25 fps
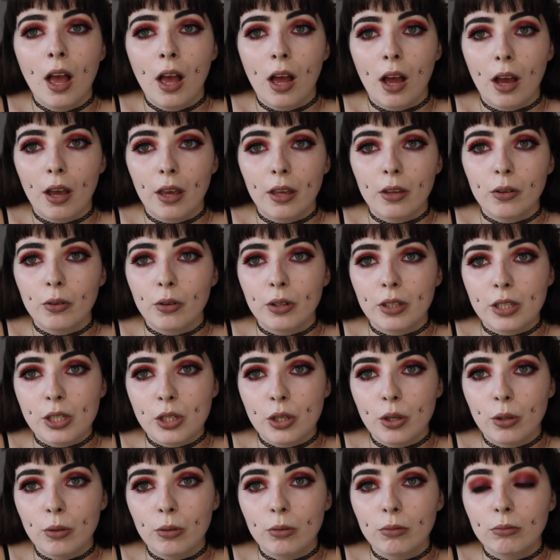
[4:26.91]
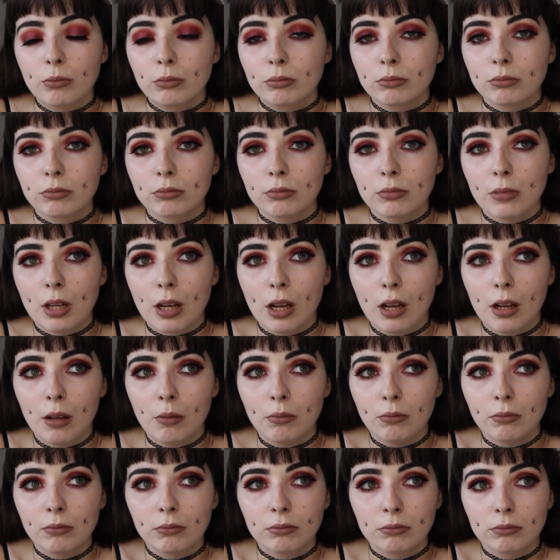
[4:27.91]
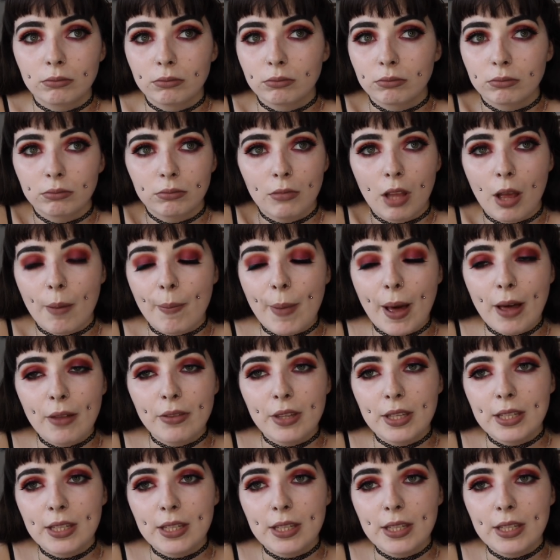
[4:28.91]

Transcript: I already knew about